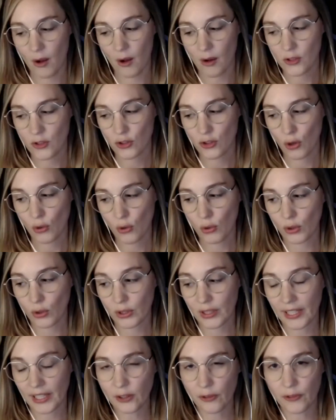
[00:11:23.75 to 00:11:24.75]
So
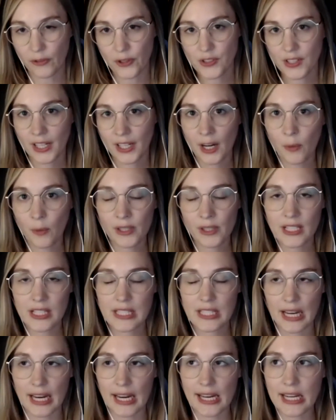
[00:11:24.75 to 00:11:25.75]
like the first thing I want to
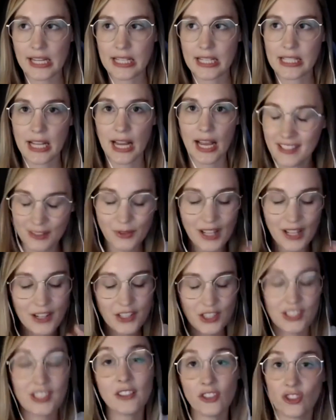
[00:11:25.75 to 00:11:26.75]
say is that there's
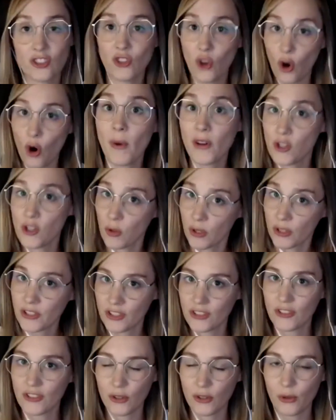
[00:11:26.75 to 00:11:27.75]
still so much work
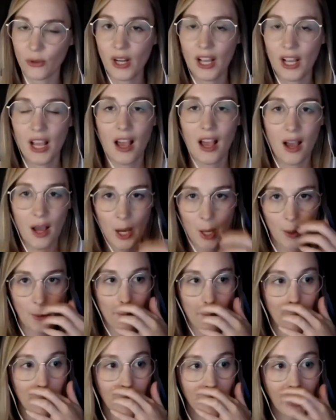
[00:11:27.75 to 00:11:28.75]
to do.
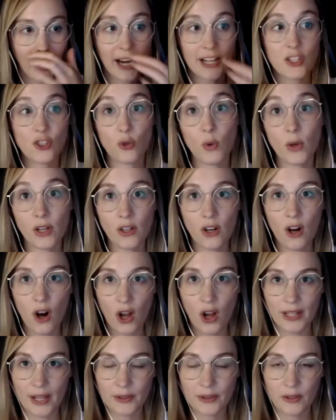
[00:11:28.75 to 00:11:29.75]
But I do want to
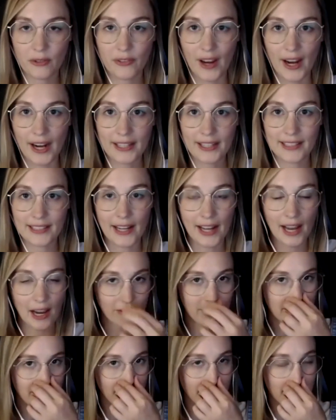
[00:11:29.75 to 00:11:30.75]
call out the fact that
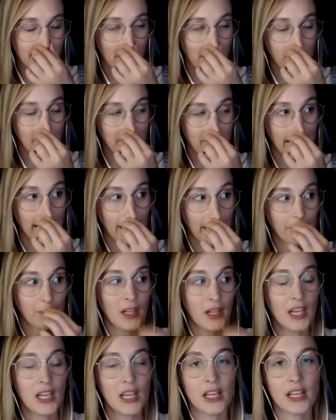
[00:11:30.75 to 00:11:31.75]
ever since I began
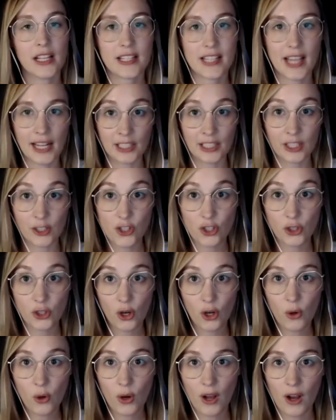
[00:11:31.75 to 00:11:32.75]
10 years
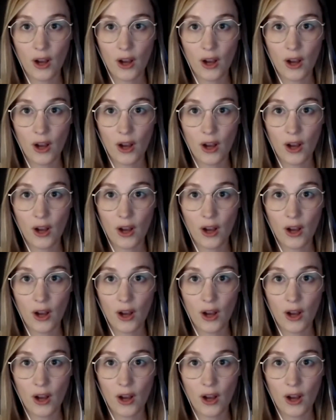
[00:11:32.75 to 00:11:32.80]
ago,